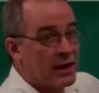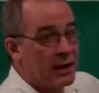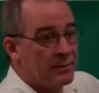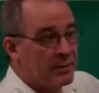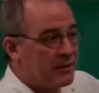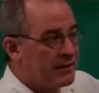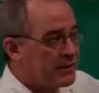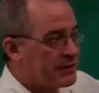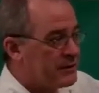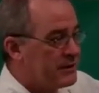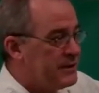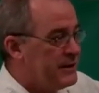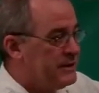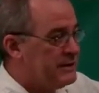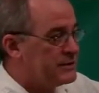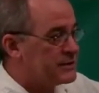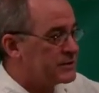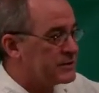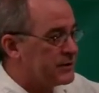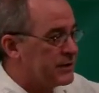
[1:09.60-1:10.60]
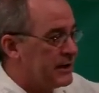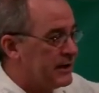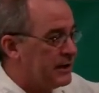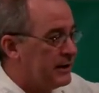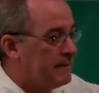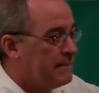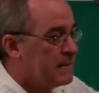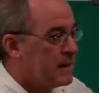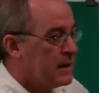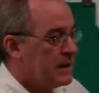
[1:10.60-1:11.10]
up on the green screen.
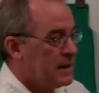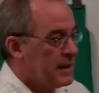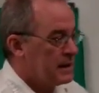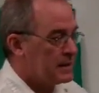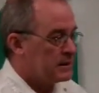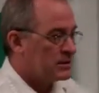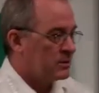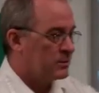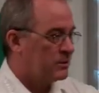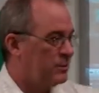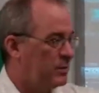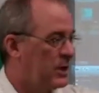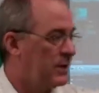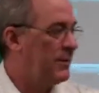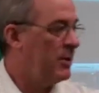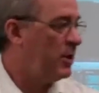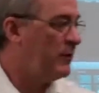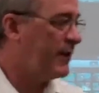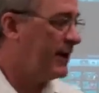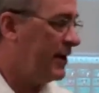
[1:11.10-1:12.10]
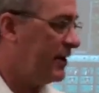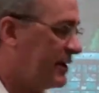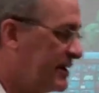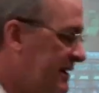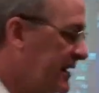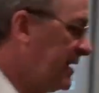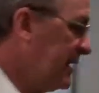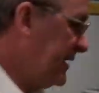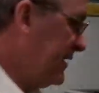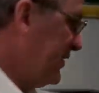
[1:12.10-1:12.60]
So come on over here. It's a
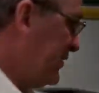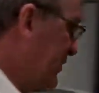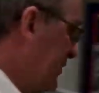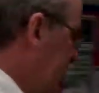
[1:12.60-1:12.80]
little easier